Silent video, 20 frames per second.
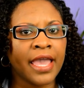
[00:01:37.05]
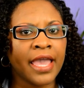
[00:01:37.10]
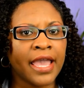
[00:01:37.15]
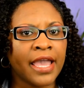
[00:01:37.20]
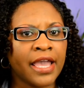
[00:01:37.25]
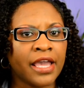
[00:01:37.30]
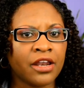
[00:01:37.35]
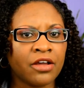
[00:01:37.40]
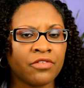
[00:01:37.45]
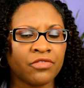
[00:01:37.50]

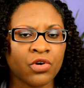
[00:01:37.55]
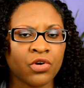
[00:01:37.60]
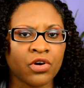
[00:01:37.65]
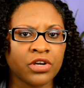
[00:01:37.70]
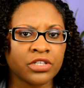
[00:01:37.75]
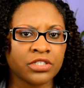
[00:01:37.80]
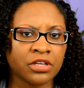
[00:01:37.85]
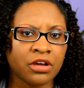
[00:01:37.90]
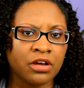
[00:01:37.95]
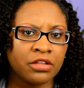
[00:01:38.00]
and of
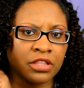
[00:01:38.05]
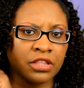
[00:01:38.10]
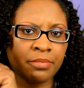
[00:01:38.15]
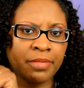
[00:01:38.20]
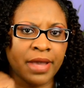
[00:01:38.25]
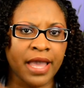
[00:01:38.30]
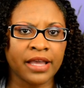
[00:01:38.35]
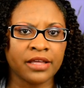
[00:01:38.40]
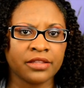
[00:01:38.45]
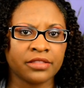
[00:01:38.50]
course on
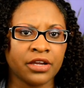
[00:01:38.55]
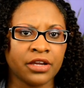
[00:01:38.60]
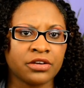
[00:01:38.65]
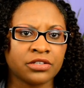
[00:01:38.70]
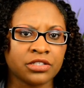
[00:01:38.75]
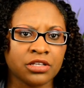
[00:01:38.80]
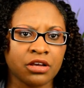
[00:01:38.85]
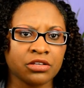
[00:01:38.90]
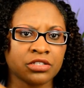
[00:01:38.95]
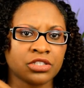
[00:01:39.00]
the back
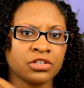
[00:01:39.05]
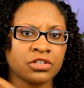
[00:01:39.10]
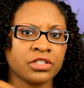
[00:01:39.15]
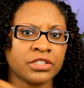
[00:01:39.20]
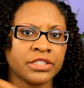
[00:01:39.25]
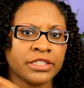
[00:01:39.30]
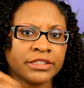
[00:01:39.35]
there's also